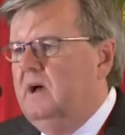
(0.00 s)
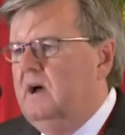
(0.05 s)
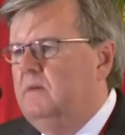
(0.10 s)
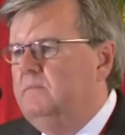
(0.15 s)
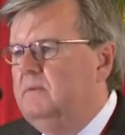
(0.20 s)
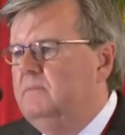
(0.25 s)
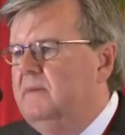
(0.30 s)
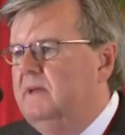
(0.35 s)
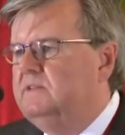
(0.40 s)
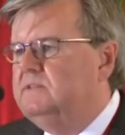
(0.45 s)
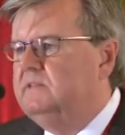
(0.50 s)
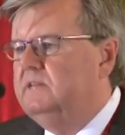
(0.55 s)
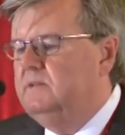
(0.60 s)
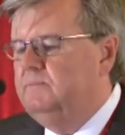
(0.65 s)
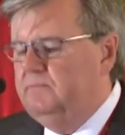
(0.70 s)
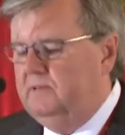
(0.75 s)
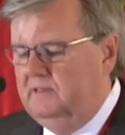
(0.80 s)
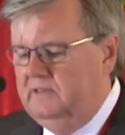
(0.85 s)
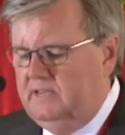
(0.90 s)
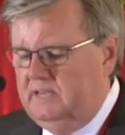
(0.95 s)
I'm immensely
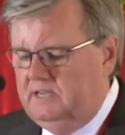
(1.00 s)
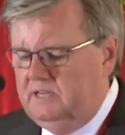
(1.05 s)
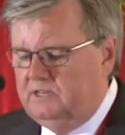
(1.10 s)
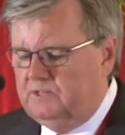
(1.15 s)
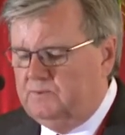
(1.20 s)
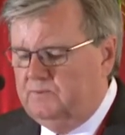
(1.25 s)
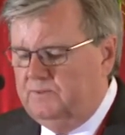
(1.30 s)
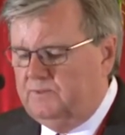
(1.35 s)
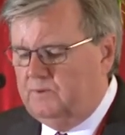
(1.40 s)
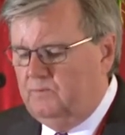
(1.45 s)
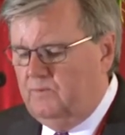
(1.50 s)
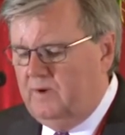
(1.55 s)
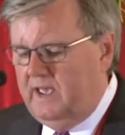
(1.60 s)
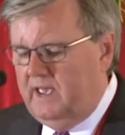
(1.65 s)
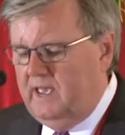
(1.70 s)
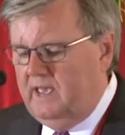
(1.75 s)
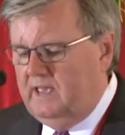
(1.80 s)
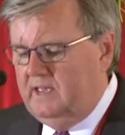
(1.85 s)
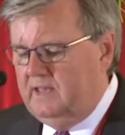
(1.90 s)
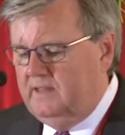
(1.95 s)
pleased with the
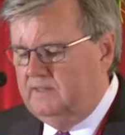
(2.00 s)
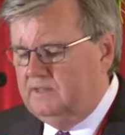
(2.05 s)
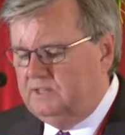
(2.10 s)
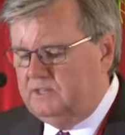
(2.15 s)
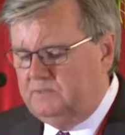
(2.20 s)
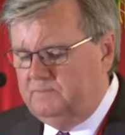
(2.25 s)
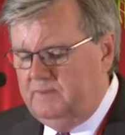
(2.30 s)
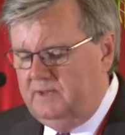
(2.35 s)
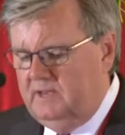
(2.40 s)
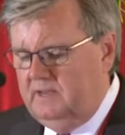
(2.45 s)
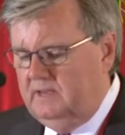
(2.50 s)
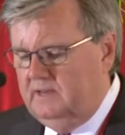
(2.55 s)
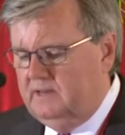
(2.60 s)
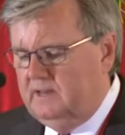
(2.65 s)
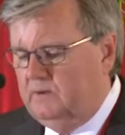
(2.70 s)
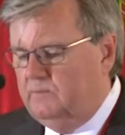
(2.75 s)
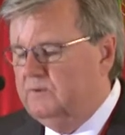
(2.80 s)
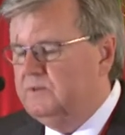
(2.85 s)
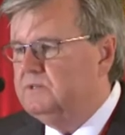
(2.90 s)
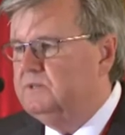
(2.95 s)
way and the speed
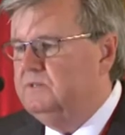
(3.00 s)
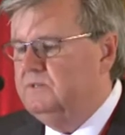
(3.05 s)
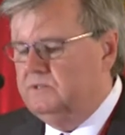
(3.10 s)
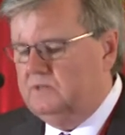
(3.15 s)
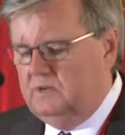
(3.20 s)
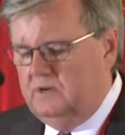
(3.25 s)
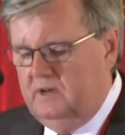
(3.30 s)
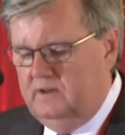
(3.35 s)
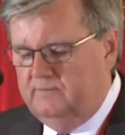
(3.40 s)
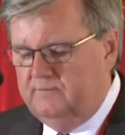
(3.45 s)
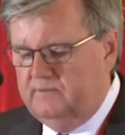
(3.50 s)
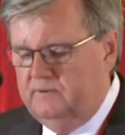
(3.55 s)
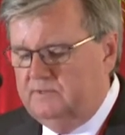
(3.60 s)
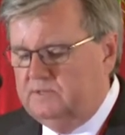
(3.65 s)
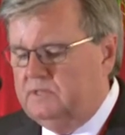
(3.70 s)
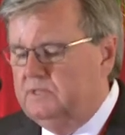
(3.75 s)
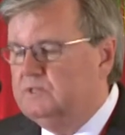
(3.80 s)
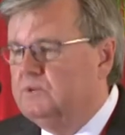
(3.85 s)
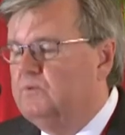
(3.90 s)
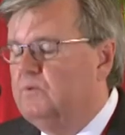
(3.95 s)
at which this
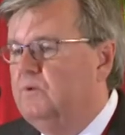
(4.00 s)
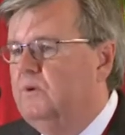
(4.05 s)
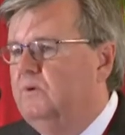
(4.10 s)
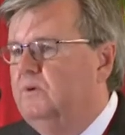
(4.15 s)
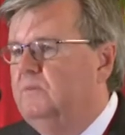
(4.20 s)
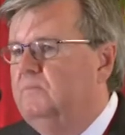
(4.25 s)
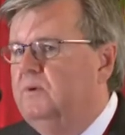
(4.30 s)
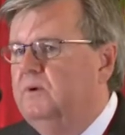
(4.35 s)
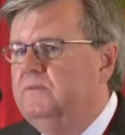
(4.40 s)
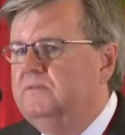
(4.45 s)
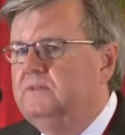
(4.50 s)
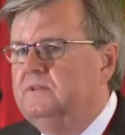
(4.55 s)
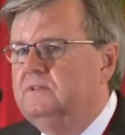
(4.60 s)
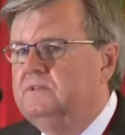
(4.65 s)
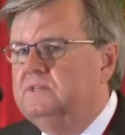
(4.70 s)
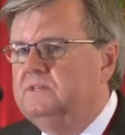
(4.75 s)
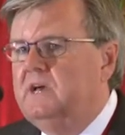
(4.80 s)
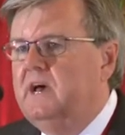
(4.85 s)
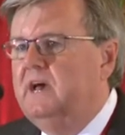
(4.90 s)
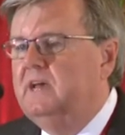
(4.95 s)
conference has grown both in
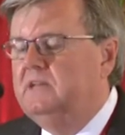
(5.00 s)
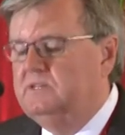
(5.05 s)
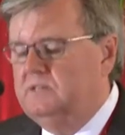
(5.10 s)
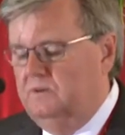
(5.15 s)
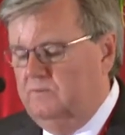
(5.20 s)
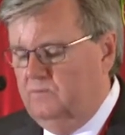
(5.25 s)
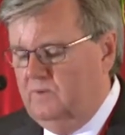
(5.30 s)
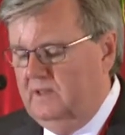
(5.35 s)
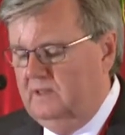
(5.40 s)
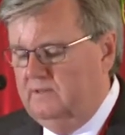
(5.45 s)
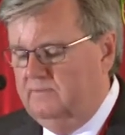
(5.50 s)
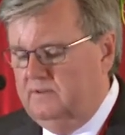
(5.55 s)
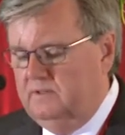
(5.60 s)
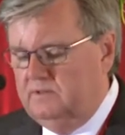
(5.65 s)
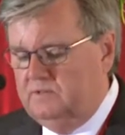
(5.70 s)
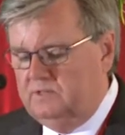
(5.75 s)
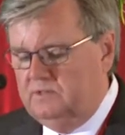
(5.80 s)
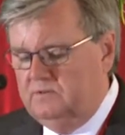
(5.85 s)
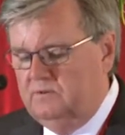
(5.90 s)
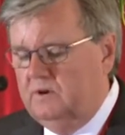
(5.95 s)
size and
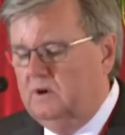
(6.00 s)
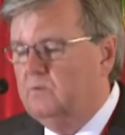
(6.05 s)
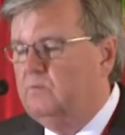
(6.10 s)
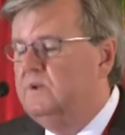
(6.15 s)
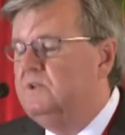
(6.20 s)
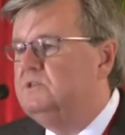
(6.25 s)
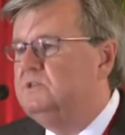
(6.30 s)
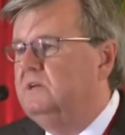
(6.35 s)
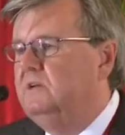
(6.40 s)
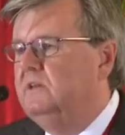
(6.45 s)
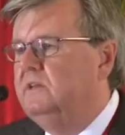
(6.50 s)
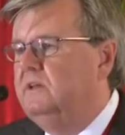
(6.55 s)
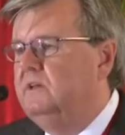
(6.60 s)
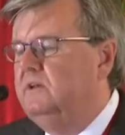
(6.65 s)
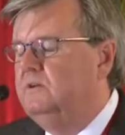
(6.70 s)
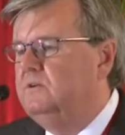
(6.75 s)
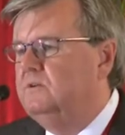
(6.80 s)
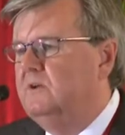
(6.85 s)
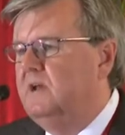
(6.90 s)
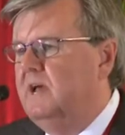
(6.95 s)
relevance to our regional
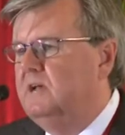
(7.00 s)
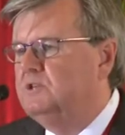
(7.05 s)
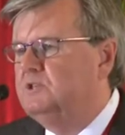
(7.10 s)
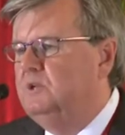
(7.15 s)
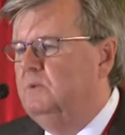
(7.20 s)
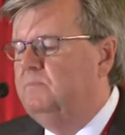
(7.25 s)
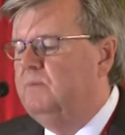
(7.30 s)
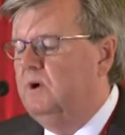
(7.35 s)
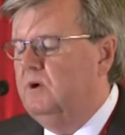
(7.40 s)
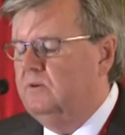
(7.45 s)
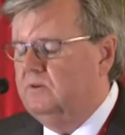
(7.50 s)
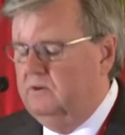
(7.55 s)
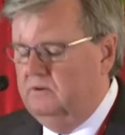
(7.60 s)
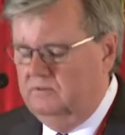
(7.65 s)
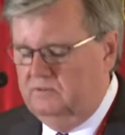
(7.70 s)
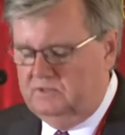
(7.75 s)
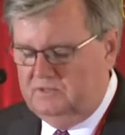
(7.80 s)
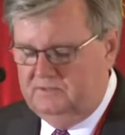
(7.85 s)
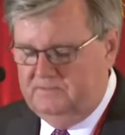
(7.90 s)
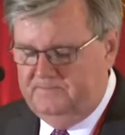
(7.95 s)
and international
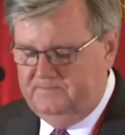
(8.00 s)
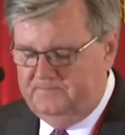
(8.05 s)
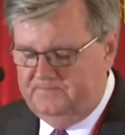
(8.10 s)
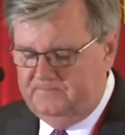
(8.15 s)
partners.